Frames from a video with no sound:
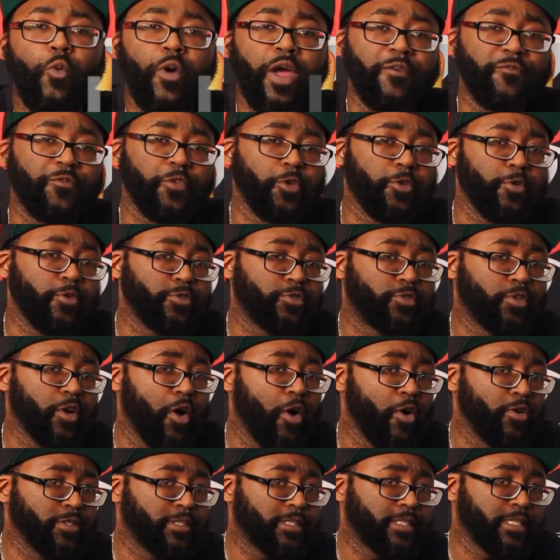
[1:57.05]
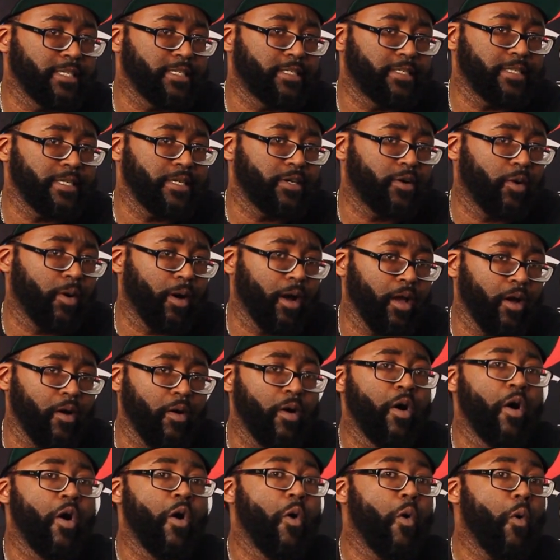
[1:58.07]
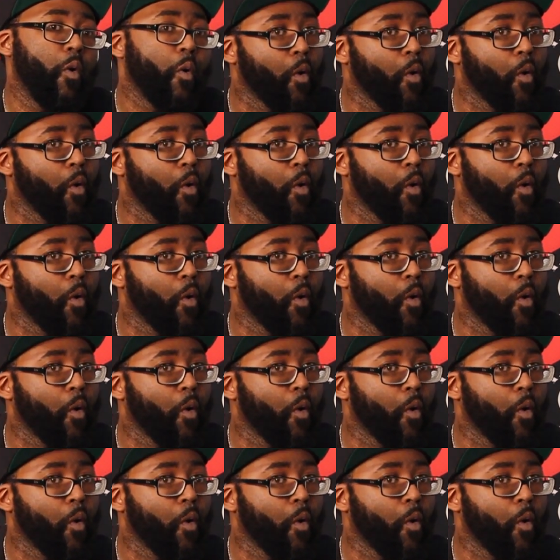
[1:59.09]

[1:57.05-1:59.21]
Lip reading: if you use the OCC coil